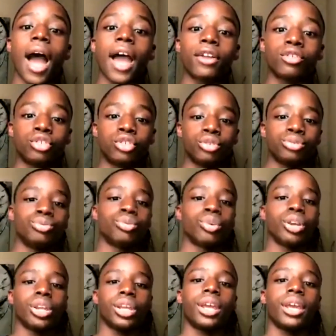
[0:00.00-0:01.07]
I do
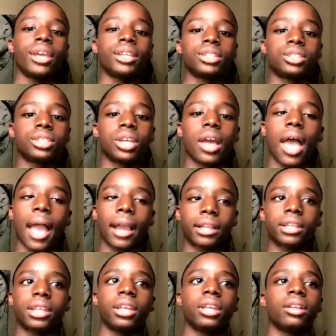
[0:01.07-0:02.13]
want to get into
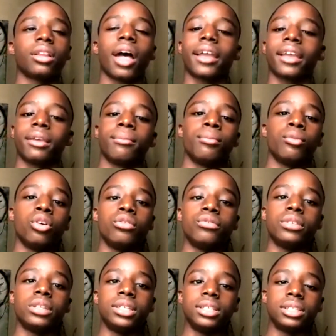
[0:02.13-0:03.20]
acting, like in
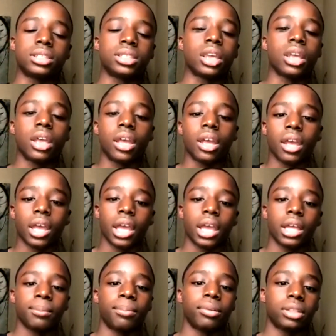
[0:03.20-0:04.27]
movies
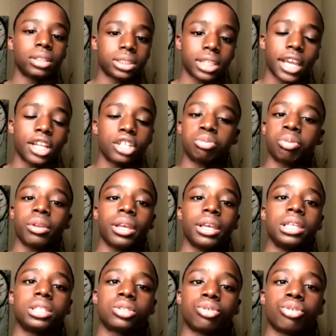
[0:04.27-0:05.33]
and stage
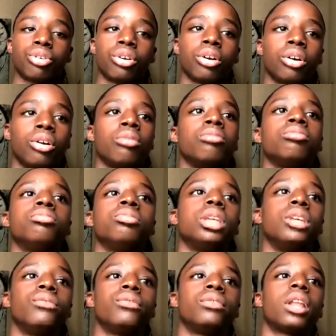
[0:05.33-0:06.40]
plays, or um,
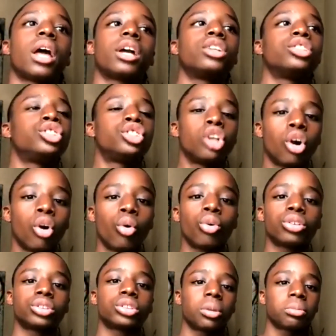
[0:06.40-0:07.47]
even like a show
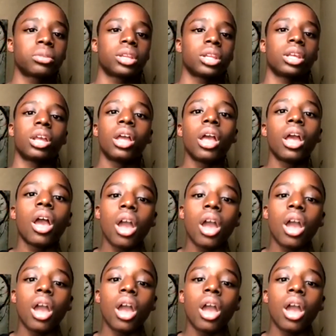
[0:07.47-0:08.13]
or something.